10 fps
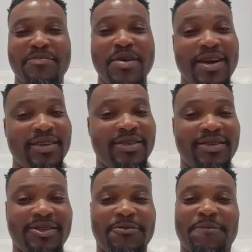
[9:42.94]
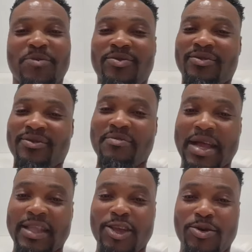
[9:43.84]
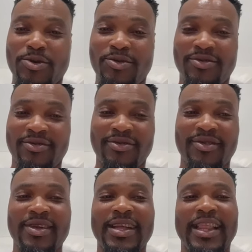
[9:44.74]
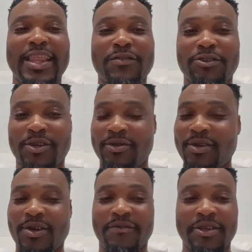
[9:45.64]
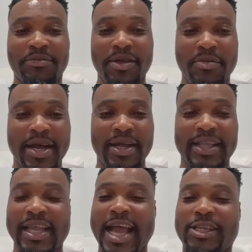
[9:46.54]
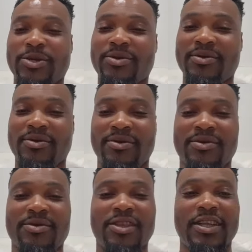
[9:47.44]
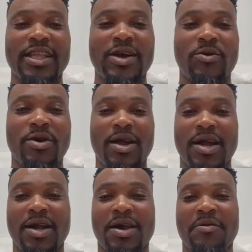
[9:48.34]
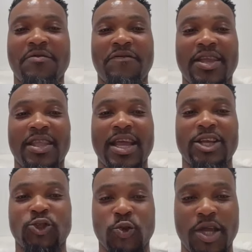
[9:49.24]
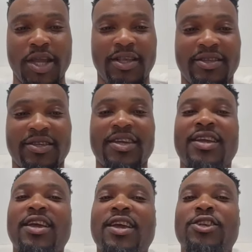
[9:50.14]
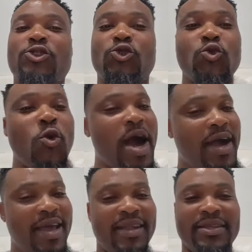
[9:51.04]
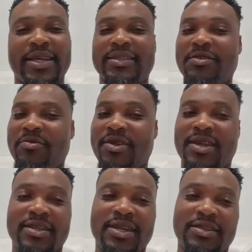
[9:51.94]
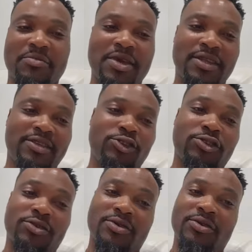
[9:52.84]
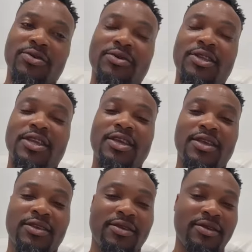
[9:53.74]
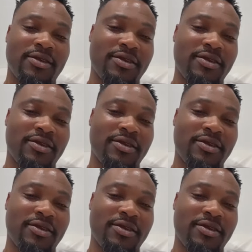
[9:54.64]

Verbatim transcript: Paris, Madeo, 11th of, of September. The guys within that uh, event there as well is Zua Entertainment Stroke Golden Keys.